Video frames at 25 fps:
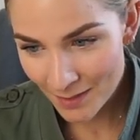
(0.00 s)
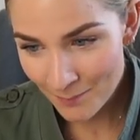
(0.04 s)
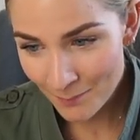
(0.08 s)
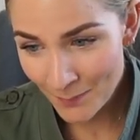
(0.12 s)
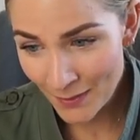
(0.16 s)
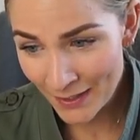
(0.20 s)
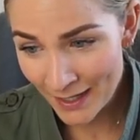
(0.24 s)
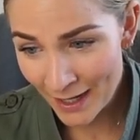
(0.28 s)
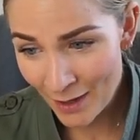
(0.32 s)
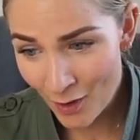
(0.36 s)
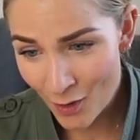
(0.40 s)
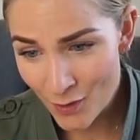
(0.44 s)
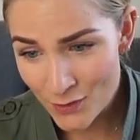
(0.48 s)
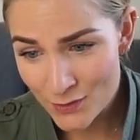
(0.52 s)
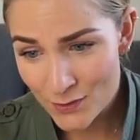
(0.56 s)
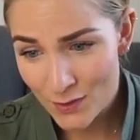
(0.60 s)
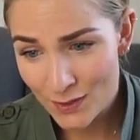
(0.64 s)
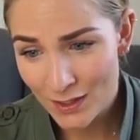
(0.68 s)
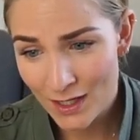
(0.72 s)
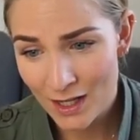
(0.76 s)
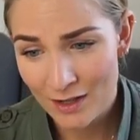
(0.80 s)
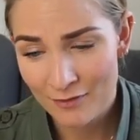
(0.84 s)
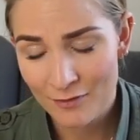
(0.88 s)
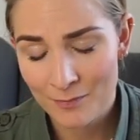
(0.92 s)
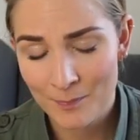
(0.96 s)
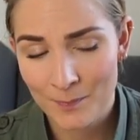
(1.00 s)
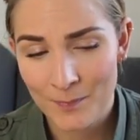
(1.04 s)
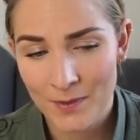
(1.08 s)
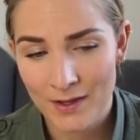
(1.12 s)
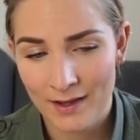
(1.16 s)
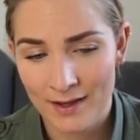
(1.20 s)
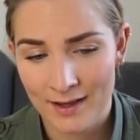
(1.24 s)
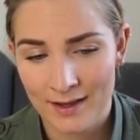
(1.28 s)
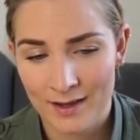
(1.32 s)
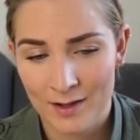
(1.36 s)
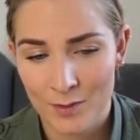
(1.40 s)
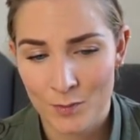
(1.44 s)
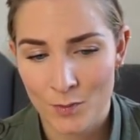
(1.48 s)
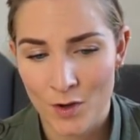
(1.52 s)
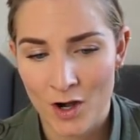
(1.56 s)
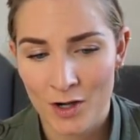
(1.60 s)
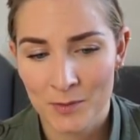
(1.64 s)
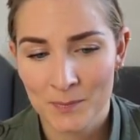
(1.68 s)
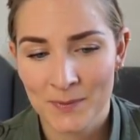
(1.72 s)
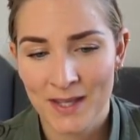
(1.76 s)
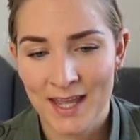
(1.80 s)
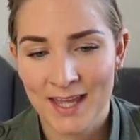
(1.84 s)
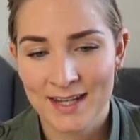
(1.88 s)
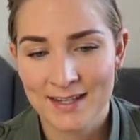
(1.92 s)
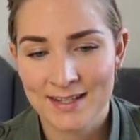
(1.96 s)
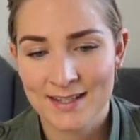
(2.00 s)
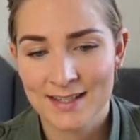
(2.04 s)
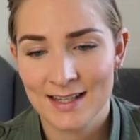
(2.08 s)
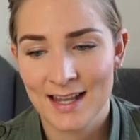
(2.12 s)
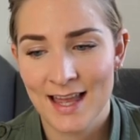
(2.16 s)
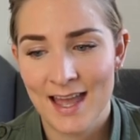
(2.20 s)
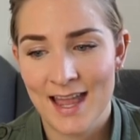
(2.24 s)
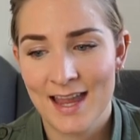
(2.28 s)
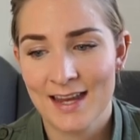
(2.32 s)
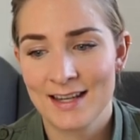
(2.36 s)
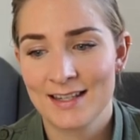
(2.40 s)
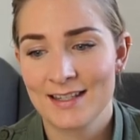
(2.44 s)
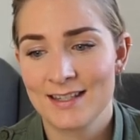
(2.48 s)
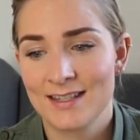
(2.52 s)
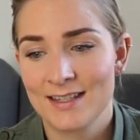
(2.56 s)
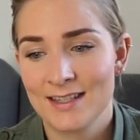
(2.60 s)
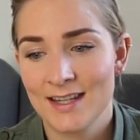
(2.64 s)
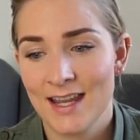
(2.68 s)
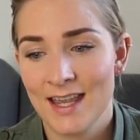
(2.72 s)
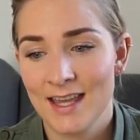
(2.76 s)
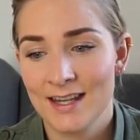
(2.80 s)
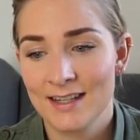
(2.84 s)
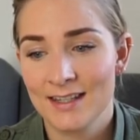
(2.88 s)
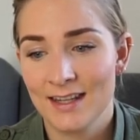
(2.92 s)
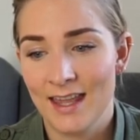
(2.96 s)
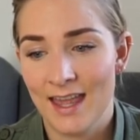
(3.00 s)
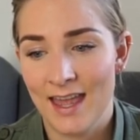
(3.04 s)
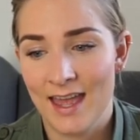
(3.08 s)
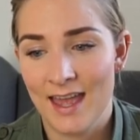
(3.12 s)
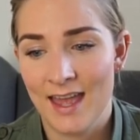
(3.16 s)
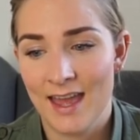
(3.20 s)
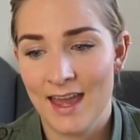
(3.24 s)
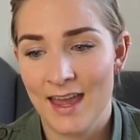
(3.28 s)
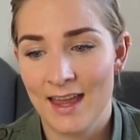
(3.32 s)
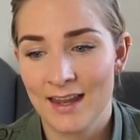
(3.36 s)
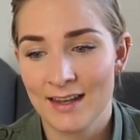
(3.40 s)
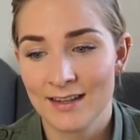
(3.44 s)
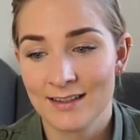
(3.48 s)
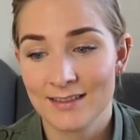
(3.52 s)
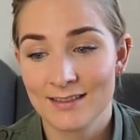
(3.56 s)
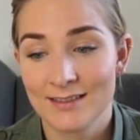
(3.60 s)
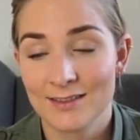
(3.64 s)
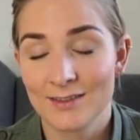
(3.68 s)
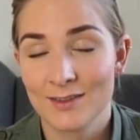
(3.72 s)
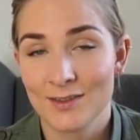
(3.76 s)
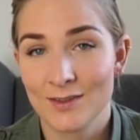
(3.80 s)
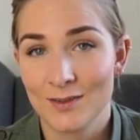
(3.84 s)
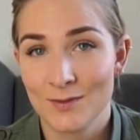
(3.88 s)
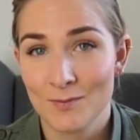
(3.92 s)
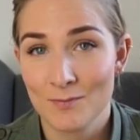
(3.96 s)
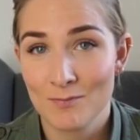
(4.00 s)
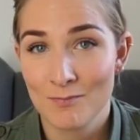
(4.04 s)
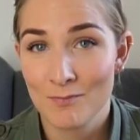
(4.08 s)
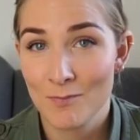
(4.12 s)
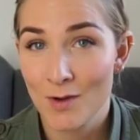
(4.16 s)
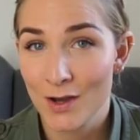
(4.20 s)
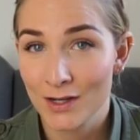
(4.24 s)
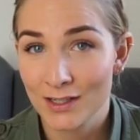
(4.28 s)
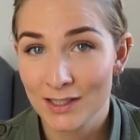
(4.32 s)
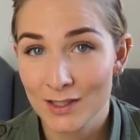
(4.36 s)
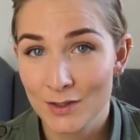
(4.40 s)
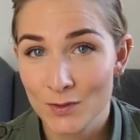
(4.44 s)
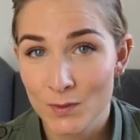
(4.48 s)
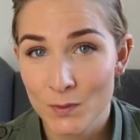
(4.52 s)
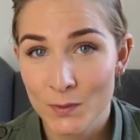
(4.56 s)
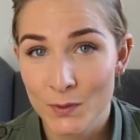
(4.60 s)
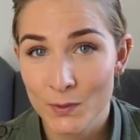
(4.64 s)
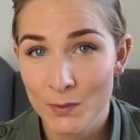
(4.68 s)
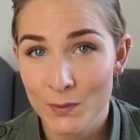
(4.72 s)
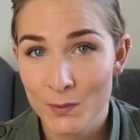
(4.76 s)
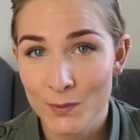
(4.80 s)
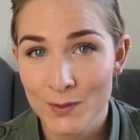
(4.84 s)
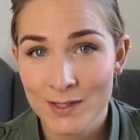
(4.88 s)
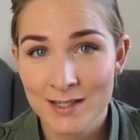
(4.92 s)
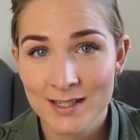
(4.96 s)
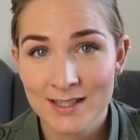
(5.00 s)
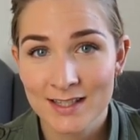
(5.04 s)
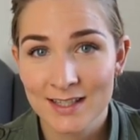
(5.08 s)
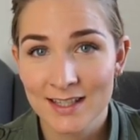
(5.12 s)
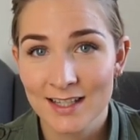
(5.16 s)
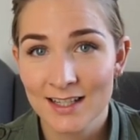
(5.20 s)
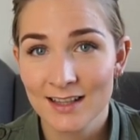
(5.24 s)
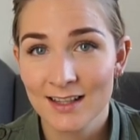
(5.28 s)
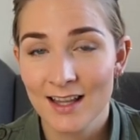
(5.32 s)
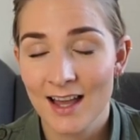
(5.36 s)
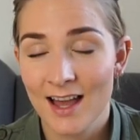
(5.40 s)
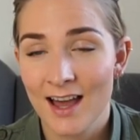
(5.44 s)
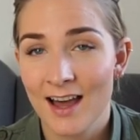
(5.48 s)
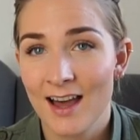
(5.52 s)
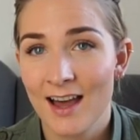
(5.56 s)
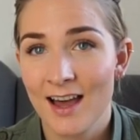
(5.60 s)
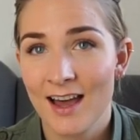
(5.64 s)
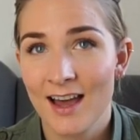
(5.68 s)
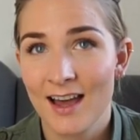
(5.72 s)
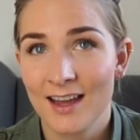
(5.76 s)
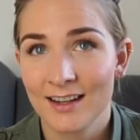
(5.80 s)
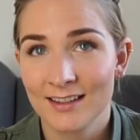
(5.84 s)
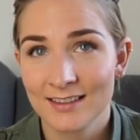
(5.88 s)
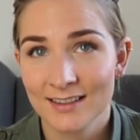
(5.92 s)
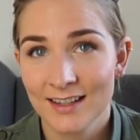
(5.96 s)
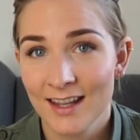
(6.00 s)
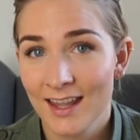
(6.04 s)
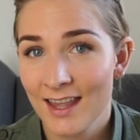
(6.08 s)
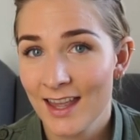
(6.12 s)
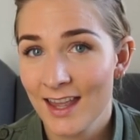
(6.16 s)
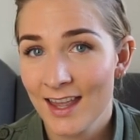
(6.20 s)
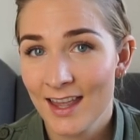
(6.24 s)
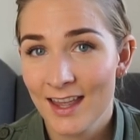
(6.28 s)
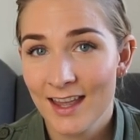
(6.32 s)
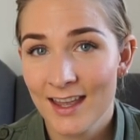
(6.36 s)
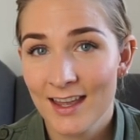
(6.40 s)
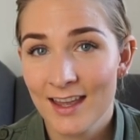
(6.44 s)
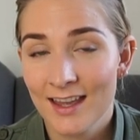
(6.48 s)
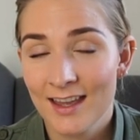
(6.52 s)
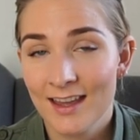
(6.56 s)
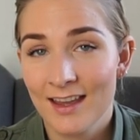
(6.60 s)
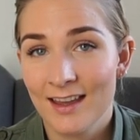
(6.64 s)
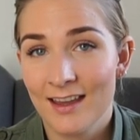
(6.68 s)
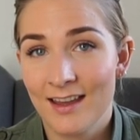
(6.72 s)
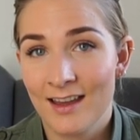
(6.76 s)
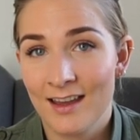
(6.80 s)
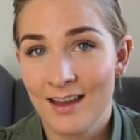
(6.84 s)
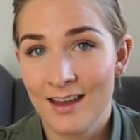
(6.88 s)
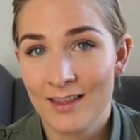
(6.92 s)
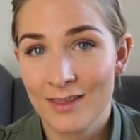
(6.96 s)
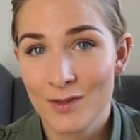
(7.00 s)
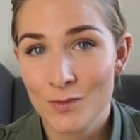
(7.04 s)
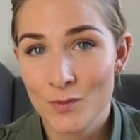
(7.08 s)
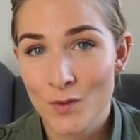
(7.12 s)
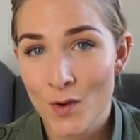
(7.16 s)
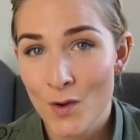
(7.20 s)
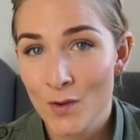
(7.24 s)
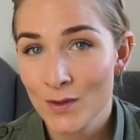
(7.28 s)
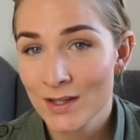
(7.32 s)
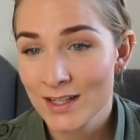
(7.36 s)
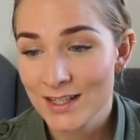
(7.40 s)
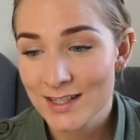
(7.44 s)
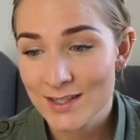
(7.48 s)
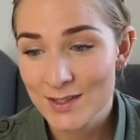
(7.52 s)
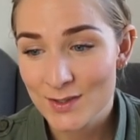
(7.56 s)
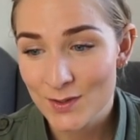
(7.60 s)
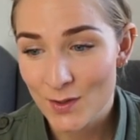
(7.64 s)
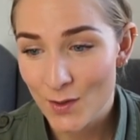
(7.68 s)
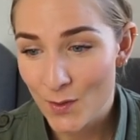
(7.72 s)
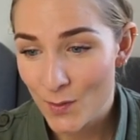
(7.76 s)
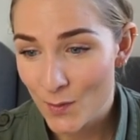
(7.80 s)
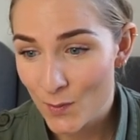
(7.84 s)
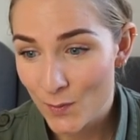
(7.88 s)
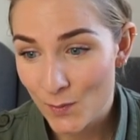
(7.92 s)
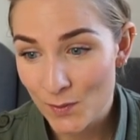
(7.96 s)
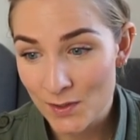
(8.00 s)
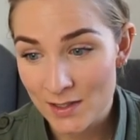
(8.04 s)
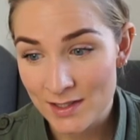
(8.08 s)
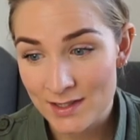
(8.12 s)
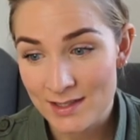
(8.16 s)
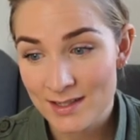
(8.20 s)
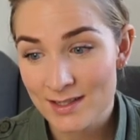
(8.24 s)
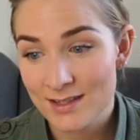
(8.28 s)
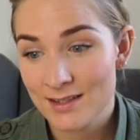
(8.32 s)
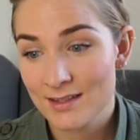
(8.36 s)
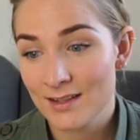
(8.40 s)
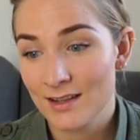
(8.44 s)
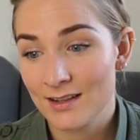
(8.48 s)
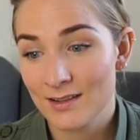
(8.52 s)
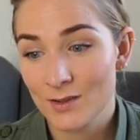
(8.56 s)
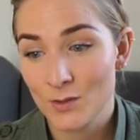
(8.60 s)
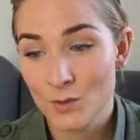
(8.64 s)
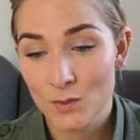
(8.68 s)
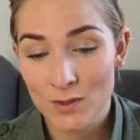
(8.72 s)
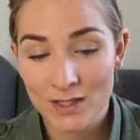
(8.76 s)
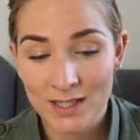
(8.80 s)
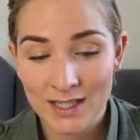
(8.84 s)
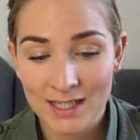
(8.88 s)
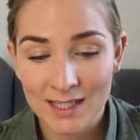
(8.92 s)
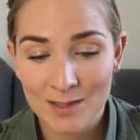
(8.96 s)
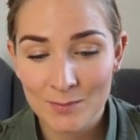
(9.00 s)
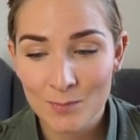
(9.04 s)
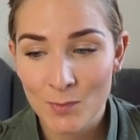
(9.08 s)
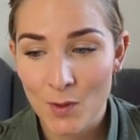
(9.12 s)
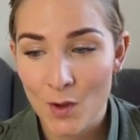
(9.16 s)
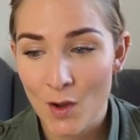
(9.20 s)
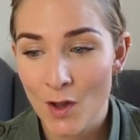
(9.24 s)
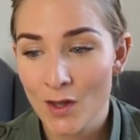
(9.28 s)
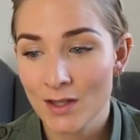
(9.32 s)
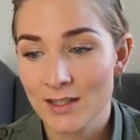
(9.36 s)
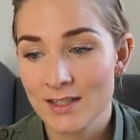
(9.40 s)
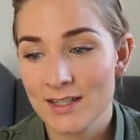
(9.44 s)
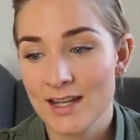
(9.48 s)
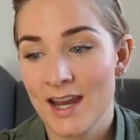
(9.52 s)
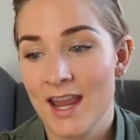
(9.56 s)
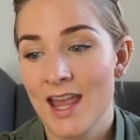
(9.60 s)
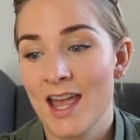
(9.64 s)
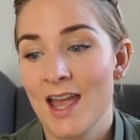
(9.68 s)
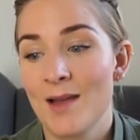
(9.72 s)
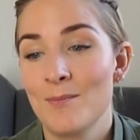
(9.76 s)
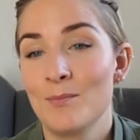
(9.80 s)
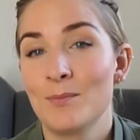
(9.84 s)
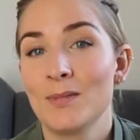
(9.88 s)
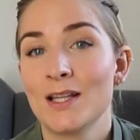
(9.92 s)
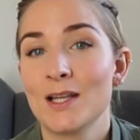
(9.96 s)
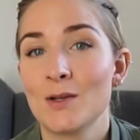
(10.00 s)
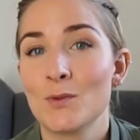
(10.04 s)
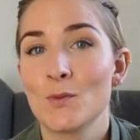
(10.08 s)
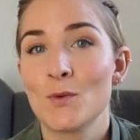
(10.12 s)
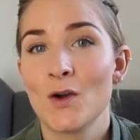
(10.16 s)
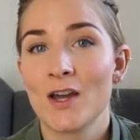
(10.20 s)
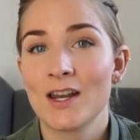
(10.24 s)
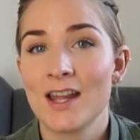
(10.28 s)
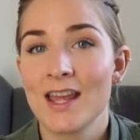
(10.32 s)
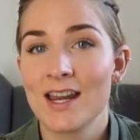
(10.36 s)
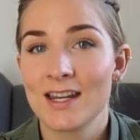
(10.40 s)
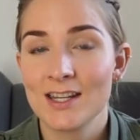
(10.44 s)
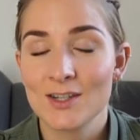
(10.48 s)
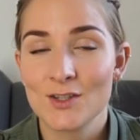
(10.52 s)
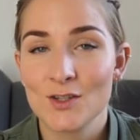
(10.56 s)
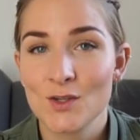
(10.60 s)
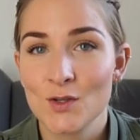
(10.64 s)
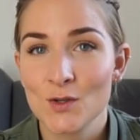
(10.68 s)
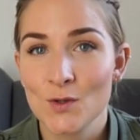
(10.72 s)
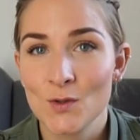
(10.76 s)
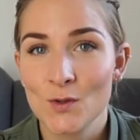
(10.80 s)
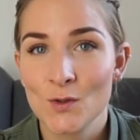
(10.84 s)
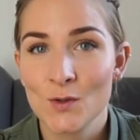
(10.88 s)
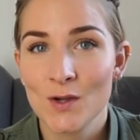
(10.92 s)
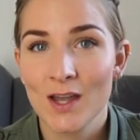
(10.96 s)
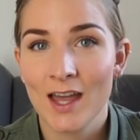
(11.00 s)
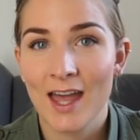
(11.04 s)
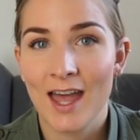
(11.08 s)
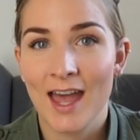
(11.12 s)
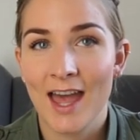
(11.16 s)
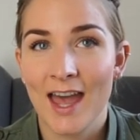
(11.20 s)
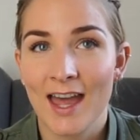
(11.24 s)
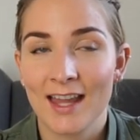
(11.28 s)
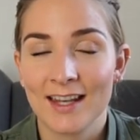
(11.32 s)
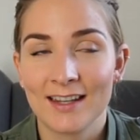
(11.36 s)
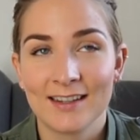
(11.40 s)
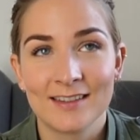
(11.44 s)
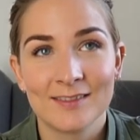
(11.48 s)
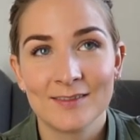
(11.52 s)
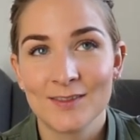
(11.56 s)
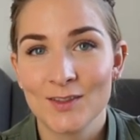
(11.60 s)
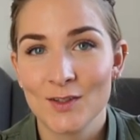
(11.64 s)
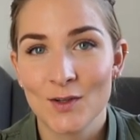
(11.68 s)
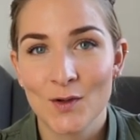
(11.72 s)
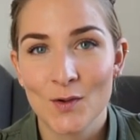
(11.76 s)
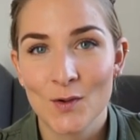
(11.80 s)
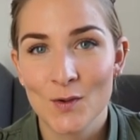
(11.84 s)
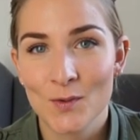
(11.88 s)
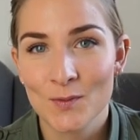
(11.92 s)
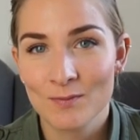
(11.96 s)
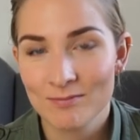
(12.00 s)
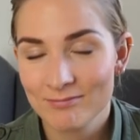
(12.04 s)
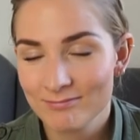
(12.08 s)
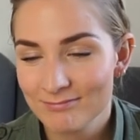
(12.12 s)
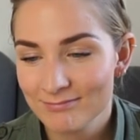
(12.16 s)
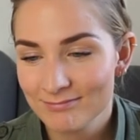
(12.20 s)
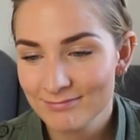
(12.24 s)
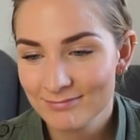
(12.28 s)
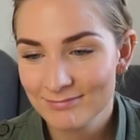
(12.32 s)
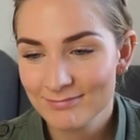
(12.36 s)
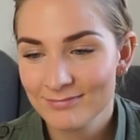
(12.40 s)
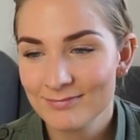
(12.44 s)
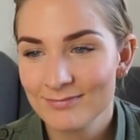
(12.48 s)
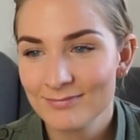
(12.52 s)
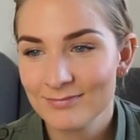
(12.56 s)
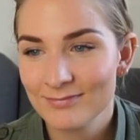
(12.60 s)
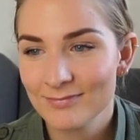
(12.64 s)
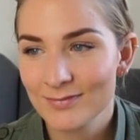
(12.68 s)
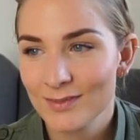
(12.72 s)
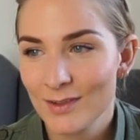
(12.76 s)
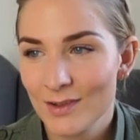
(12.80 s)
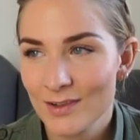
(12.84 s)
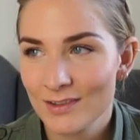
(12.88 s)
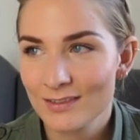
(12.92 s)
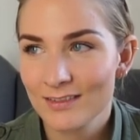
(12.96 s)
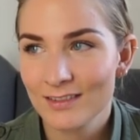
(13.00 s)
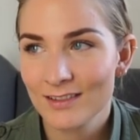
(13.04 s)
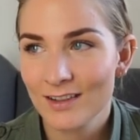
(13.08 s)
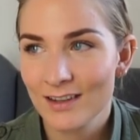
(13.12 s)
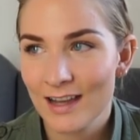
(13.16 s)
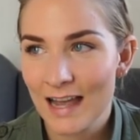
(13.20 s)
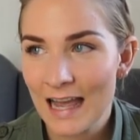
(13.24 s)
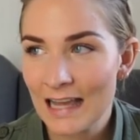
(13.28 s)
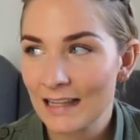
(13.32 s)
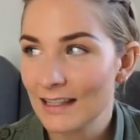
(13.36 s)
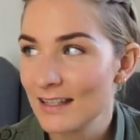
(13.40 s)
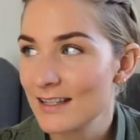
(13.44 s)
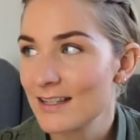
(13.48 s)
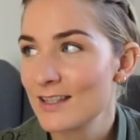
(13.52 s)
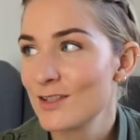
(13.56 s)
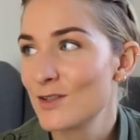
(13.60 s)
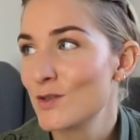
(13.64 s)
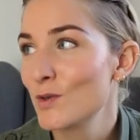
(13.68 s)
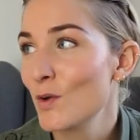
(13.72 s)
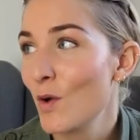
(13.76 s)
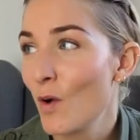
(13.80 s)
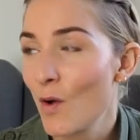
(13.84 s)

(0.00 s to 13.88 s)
But I also love uh, rock bands like Jet and Mötley Crüe, Steelheart, Uh, the Rolling Stones, Creed, Pearl Jam, Blink one eighty-two, and, you know, I listen to